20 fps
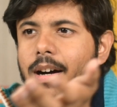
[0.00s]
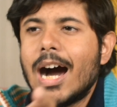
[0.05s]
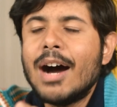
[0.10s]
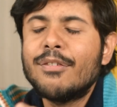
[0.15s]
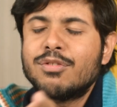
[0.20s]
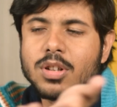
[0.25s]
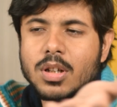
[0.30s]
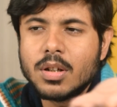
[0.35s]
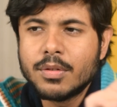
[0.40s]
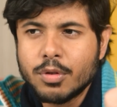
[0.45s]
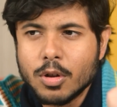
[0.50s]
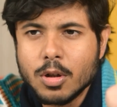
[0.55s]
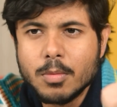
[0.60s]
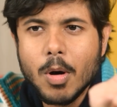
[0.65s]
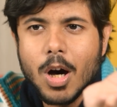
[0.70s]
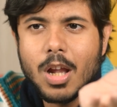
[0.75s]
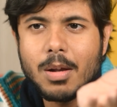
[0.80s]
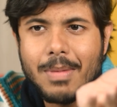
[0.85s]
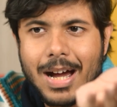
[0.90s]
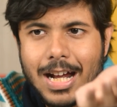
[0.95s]
after a
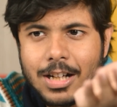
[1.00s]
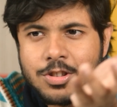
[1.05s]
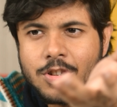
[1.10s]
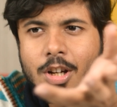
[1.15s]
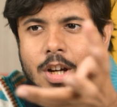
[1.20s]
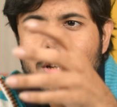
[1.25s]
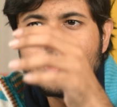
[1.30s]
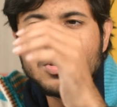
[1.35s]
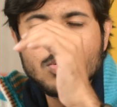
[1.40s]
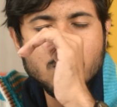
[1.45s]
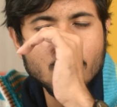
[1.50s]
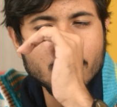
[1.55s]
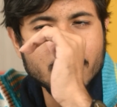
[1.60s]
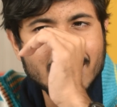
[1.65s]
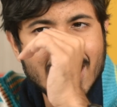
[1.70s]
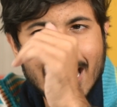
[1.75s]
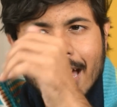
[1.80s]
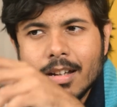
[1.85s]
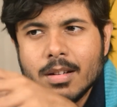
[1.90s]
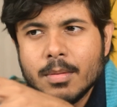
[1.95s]
football match, you
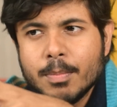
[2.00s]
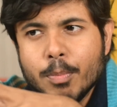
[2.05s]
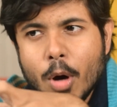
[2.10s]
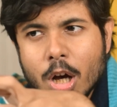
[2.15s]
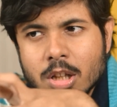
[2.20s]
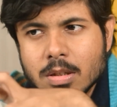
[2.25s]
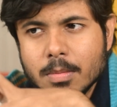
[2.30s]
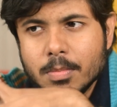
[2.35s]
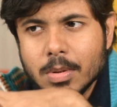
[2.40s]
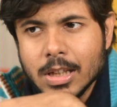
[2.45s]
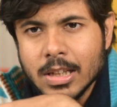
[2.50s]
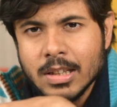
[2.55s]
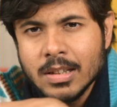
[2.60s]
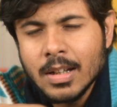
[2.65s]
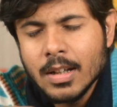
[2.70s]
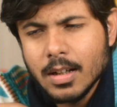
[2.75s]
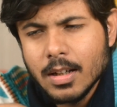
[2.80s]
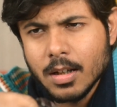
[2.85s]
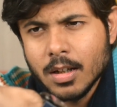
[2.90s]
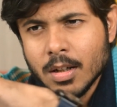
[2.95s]
would, and
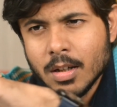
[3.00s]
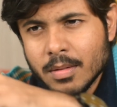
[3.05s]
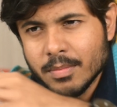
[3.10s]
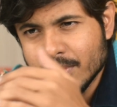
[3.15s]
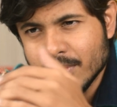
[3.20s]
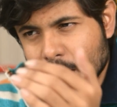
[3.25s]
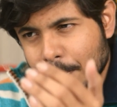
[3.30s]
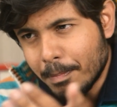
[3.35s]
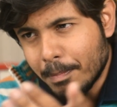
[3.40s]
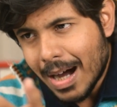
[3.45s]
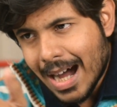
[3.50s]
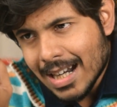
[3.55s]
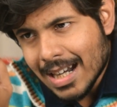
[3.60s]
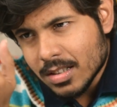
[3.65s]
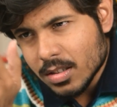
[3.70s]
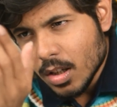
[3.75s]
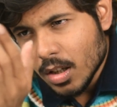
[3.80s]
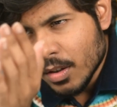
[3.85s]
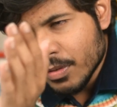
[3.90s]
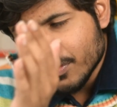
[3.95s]
possibly the
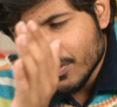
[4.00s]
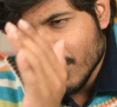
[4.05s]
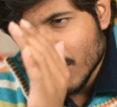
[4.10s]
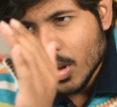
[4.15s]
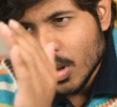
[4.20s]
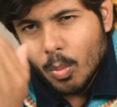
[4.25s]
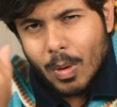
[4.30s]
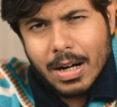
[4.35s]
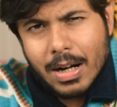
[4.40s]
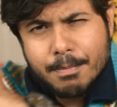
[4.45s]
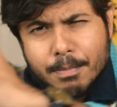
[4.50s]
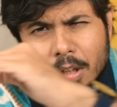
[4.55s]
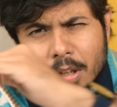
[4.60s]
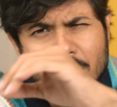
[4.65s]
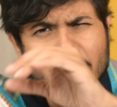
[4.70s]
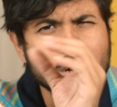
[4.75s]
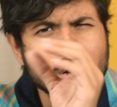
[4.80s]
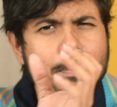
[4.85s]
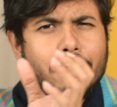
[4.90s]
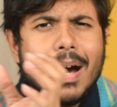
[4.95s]
part of one
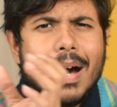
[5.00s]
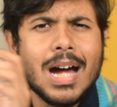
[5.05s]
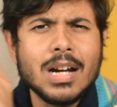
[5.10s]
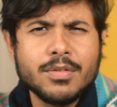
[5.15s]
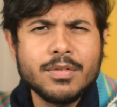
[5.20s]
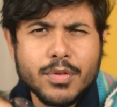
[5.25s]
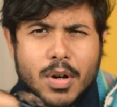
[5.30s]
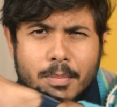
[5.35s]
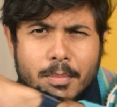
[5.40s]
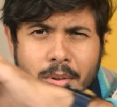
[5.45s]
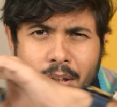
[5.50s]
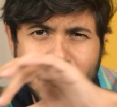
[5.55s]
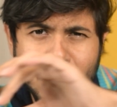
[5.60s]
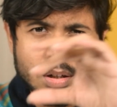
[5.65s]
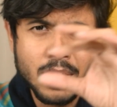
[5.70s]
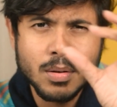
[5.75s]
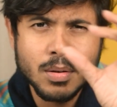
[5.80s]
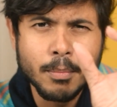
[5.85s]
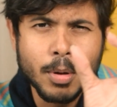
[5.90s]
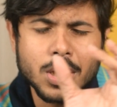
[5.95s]
particular part from
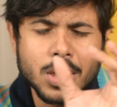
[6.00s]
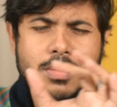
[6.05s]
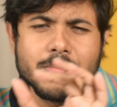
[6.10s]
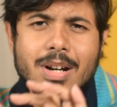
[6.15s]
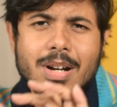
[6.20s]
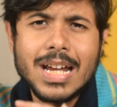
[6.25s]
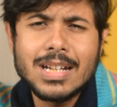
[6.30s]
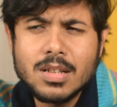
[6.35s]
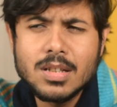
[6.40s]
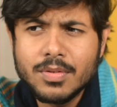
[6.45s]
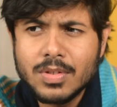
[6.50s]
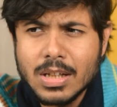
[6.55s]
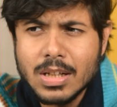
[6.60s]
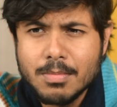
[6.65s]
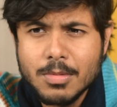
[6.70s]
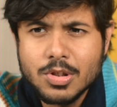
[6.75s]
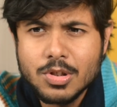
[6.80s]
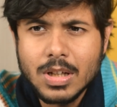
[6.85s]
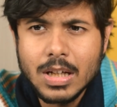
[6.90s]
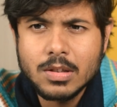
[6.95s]
the bottom right of the
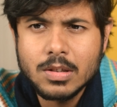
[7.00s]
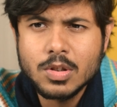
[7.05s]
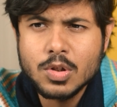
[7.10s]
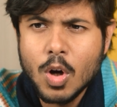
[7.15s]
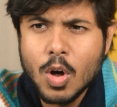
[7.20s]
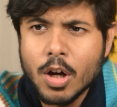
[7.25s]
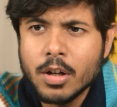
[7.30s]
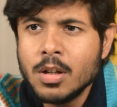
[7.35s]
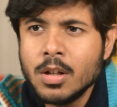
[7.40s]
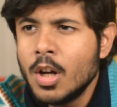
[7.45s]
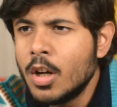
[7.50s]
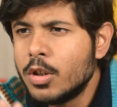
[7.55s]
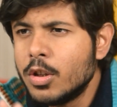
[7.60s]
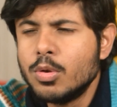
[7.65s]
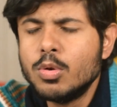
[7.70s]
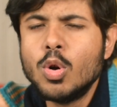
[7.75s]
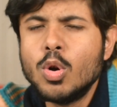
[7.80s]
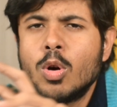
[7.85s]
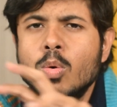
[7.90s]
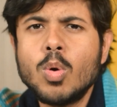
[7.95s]
image gets torn,
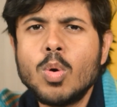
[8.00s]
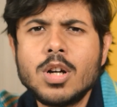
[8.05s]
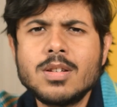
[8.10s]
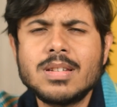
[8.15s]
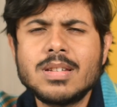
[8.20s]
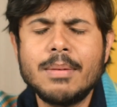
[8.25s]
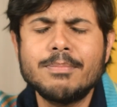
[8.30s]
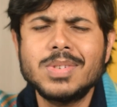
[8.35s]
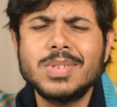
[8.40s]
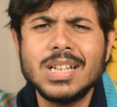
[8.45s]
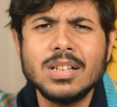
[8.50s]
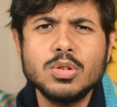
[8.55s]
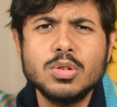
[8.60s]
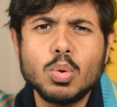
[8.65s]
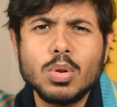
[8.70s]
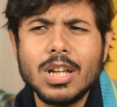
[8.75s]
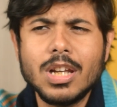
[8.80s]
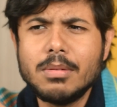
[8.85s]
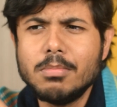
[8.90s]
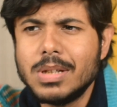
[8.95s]
you don't want something
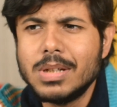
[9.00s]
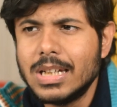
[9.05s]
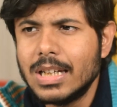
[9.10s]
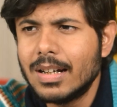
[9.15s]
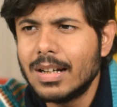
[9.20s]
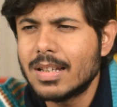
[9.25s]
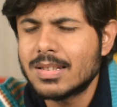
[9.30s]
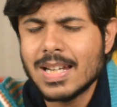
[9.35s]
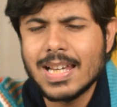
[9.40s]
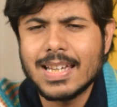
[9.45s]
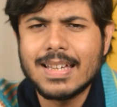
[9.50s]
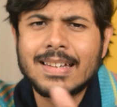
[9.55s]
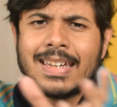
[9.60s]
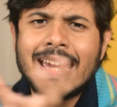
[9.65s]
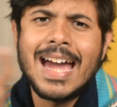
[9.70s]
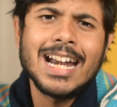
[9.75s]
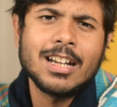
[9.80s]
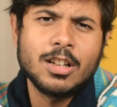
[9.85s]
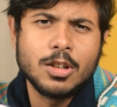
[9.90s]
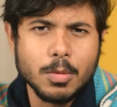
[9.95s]
totally meaningless like a
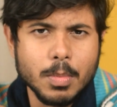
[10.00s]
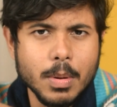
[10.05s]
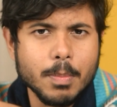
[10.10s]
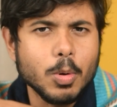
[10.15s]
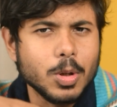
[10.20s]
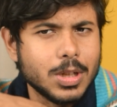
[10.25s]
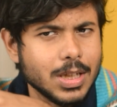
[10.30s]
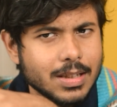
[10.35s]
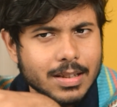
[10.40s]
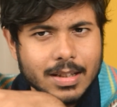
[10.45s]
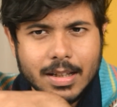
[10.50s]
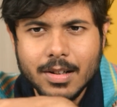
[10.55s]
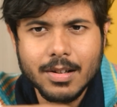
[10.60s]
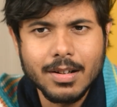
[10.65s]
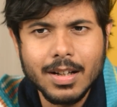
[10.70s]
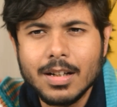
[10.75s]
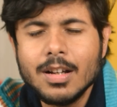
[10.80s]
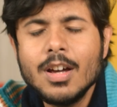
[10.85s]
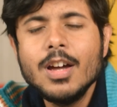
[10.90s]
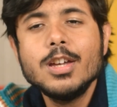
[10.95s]
cat to be put in there,
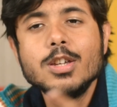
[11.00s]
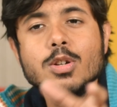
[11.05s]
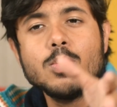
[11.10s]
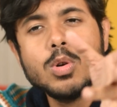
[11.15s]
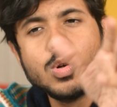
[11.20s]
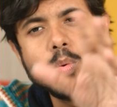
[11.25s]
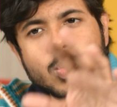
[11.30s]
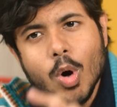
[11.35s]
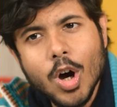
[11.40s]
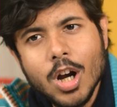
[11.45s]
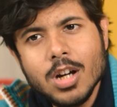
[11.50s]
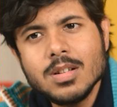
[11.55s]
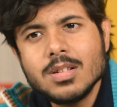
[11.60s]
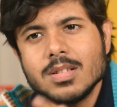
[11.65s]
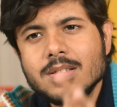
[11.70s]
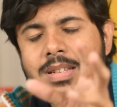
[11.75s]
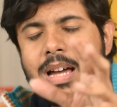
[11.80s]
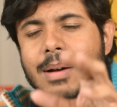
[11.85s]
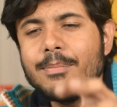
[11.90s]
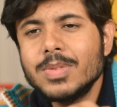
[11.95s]
right? You would
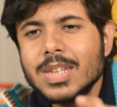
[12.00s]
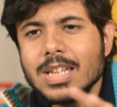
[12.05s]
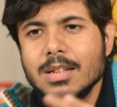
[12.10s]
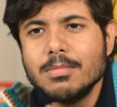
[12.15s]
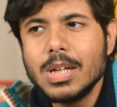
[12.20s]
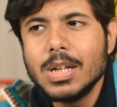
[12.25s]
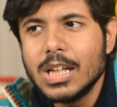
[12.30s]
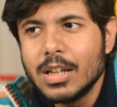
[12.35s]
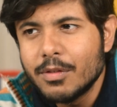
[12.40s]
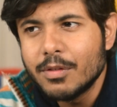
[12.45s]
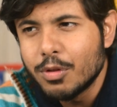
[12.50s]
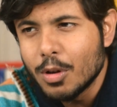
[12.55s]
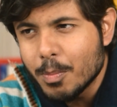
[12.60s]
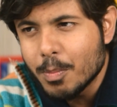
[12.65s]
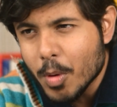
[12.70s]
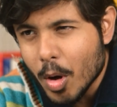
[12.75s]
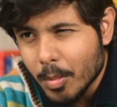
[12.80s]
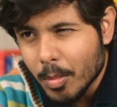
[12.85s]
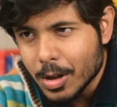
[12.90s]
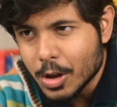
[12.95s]
want something meaningful.
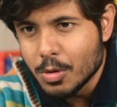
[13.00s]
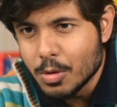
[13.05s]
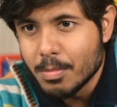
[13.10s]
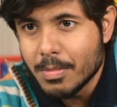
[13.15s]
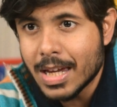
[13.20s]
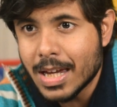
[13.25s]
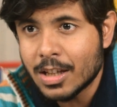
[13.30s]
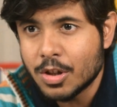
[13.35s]
Probably you